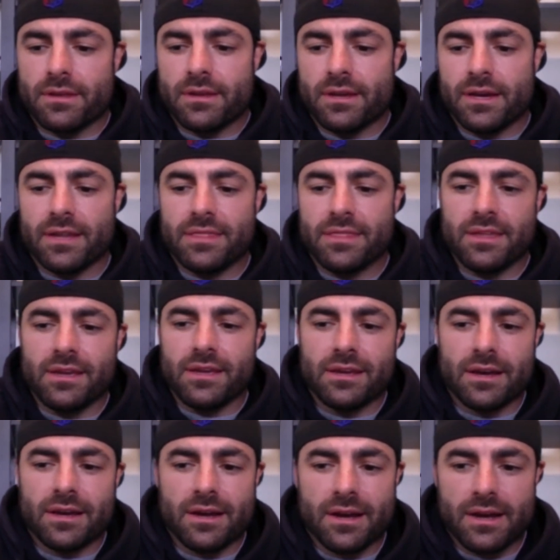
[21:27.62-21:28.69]
I
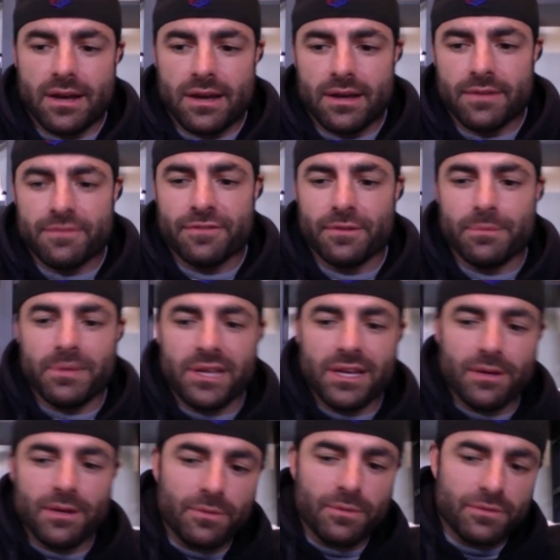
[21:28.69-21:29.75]
think for me
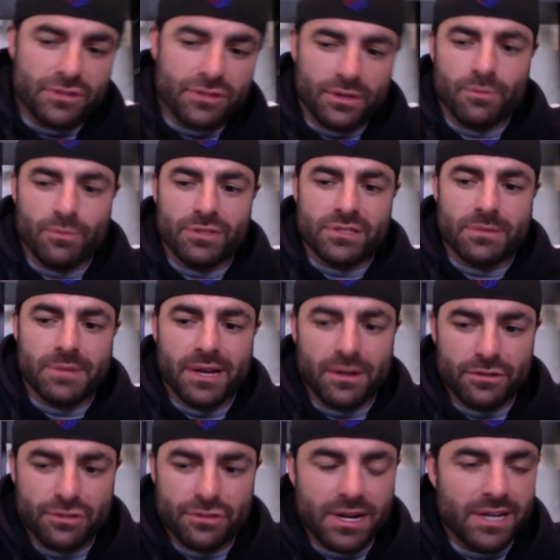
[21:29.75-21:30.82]
it, it was
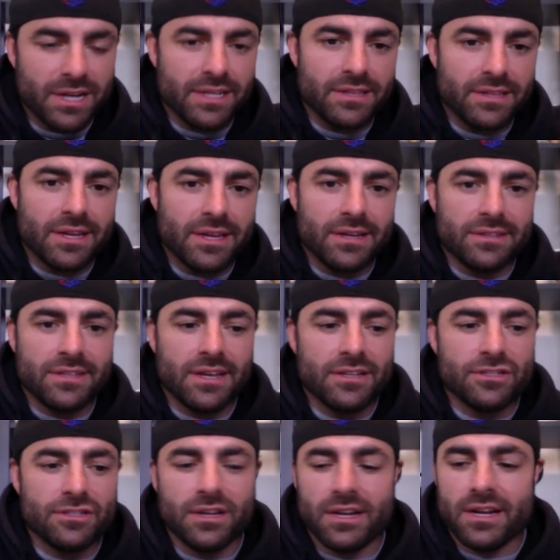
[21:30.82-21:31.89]
about trying to get that
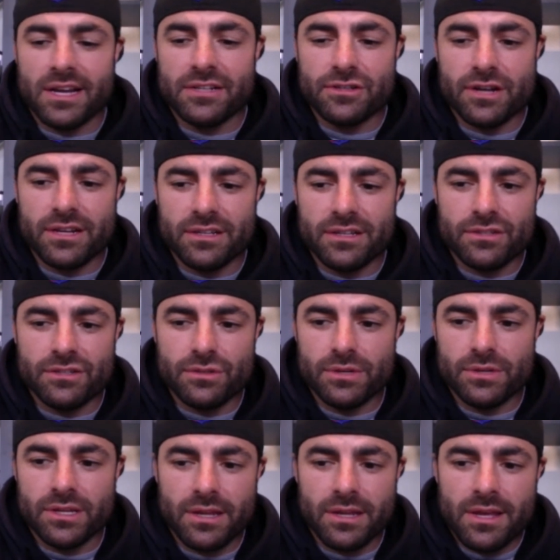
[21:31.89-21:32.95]
attention, and I tried to do
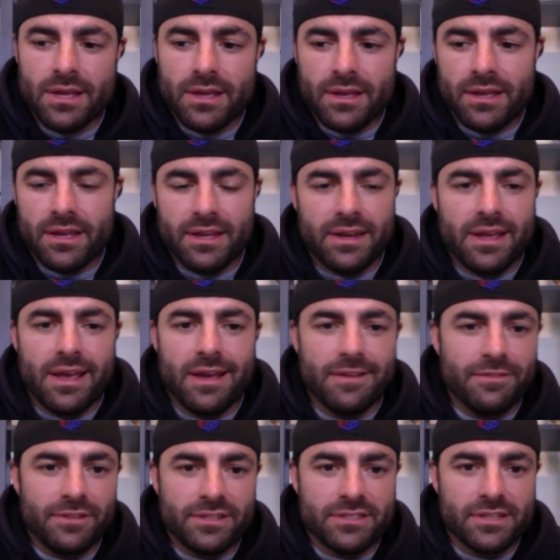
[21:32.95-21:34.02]
it in
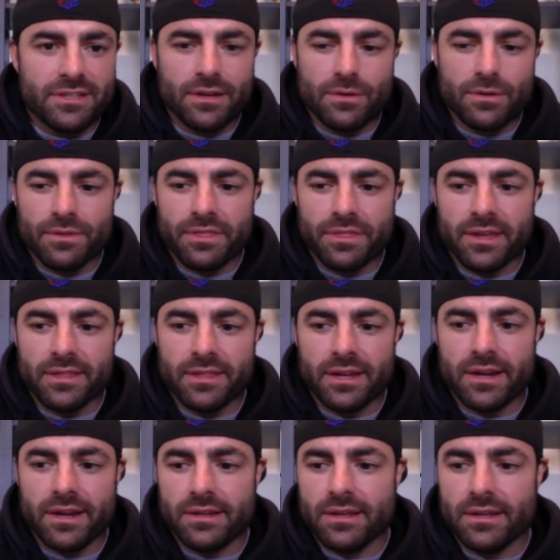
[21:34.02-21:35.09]
every single thing that
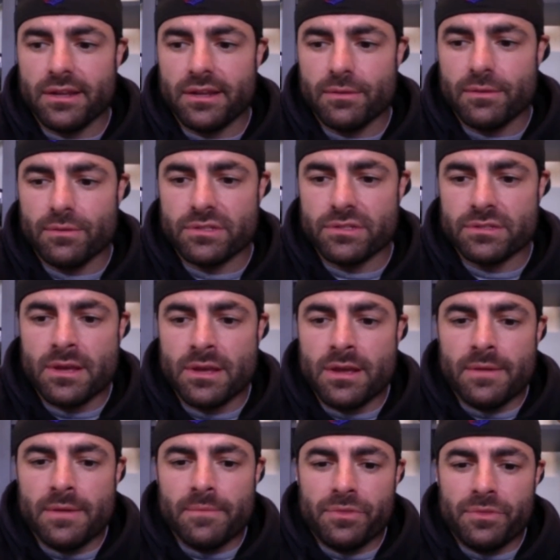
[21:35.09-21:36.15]
I did. It was,
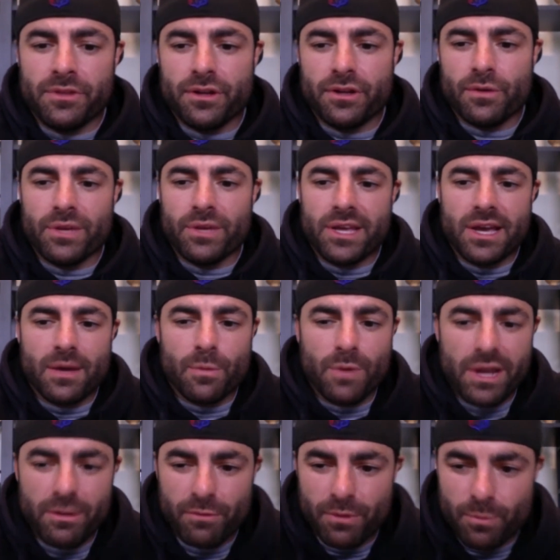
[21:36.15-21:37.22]
you know, we had
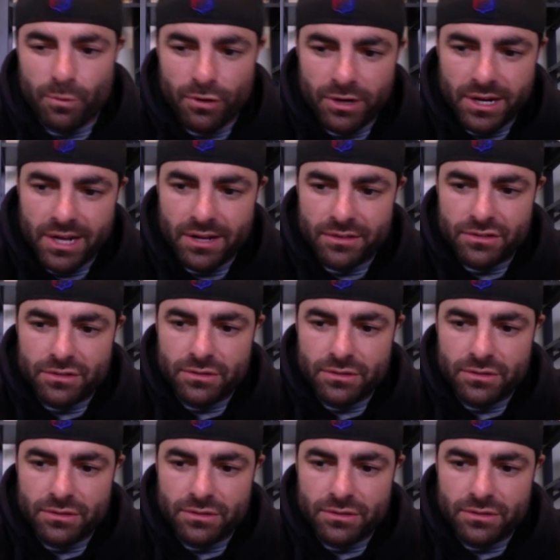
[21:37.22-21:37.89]
weight room workouts